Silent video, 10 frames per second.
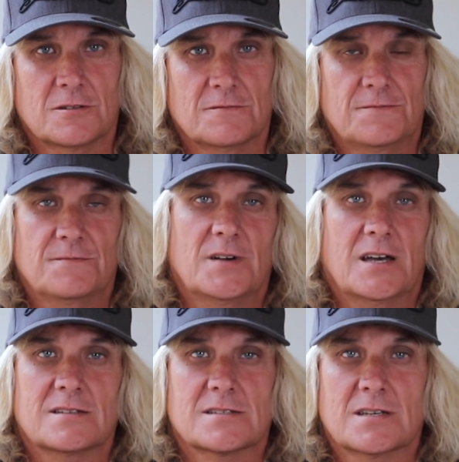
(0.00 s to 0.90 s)
what I've
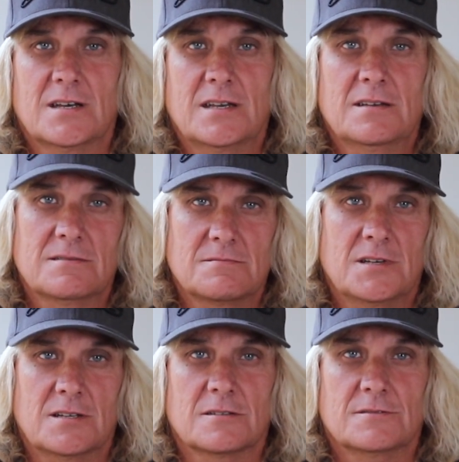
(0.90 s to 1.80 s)
had to say,
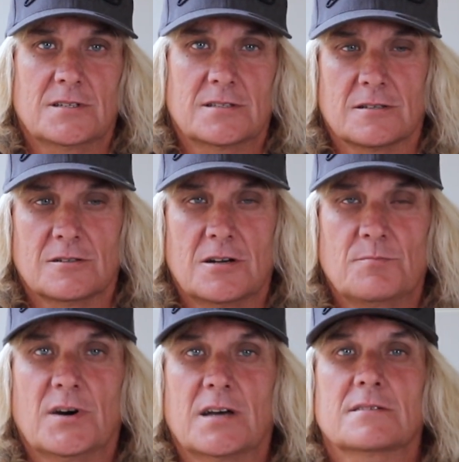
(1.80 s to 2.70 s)
hit the
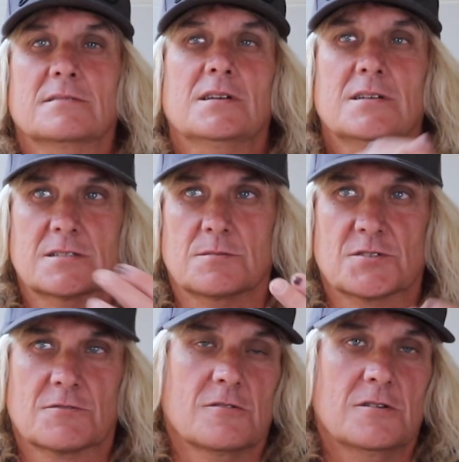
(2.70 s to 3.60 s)
like button,
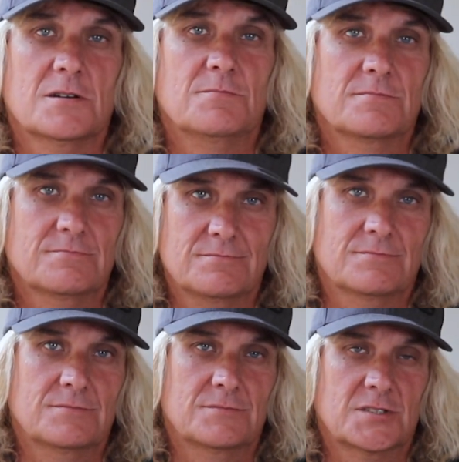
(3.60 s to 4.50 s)
subscribe,
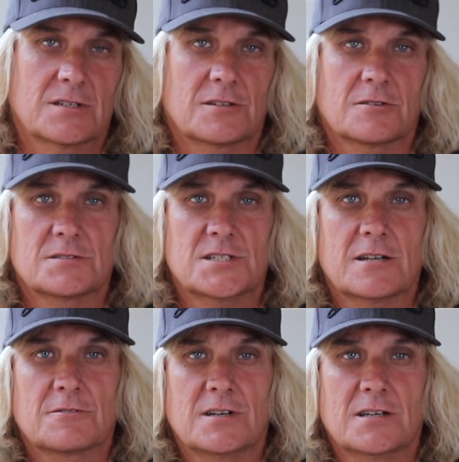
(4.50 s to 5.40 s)
click on
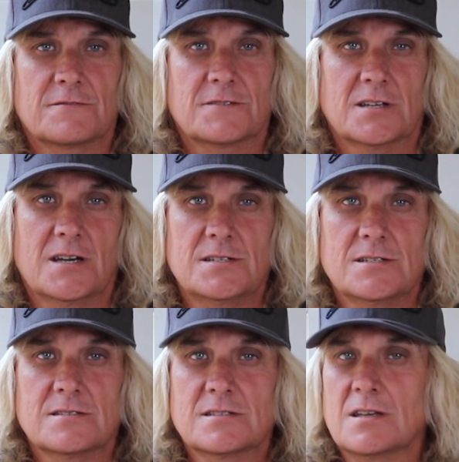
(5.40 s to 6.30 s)
channel
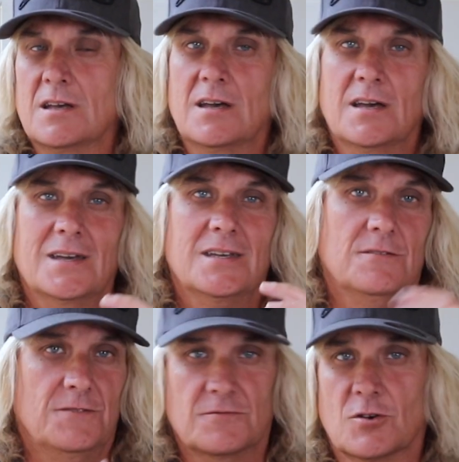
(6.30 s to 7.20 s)
notifications.
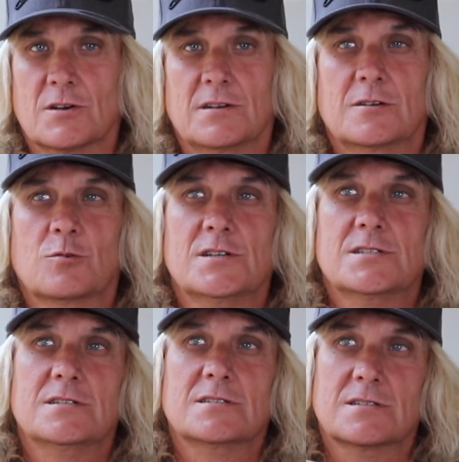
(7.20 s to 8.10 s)
If you've got any
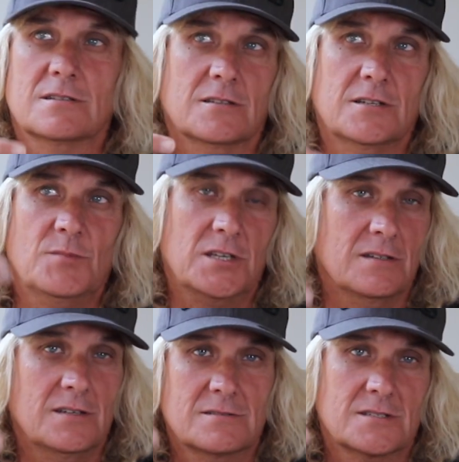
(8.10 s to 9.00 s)
questions, leave me
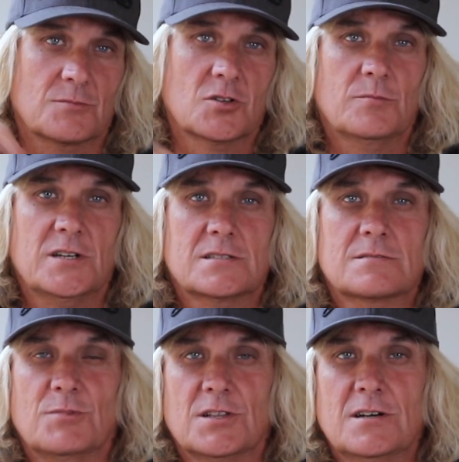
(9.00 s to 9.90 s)
some
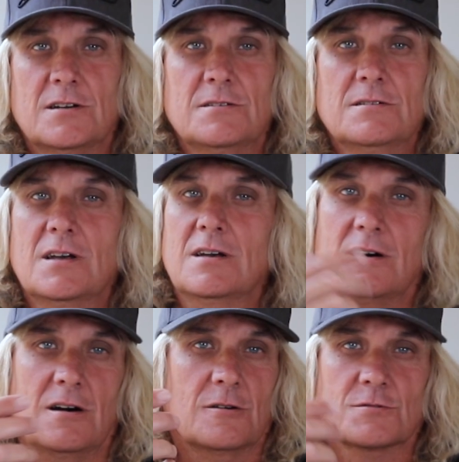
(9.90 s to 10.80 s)
comments below.
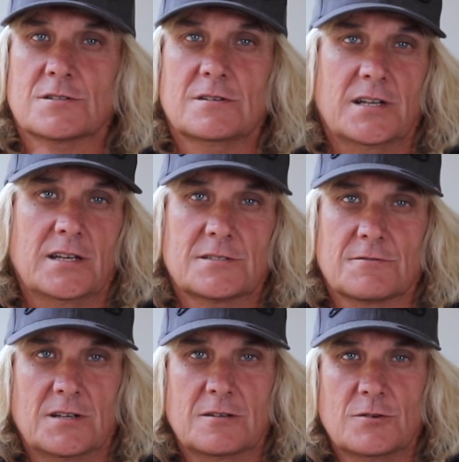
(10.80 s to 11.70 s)
I'll try and
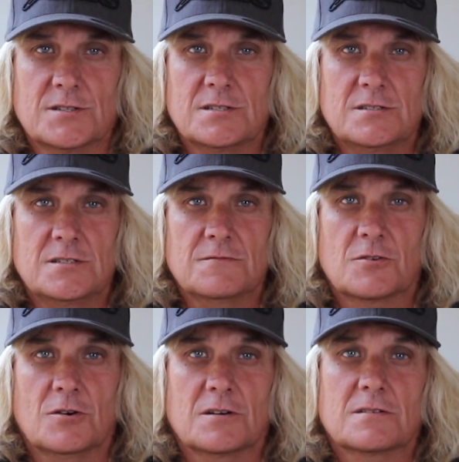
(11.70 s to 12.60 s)
answer any questions
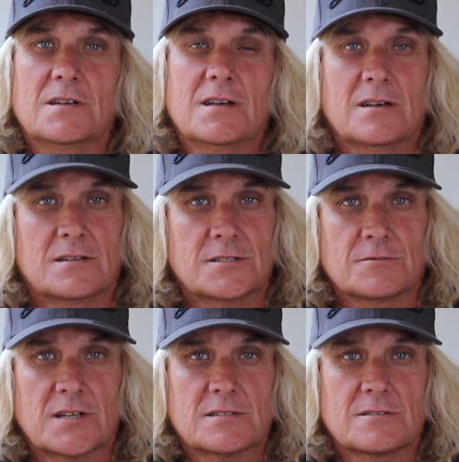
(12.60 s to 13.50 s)
you've got.
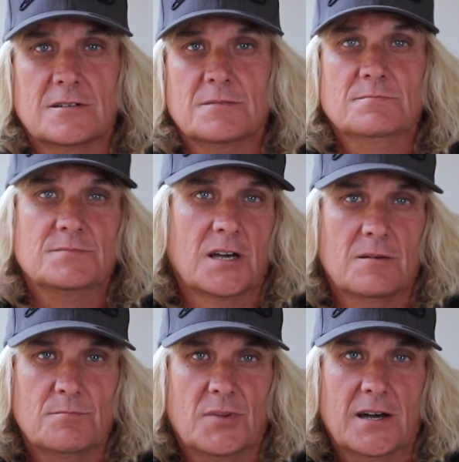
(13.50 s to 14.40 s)
Until next time,
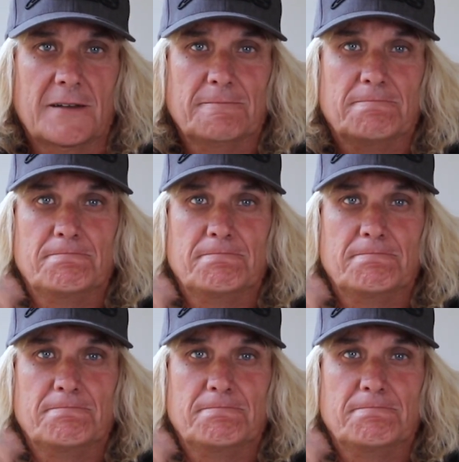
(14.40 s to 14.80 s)
bye.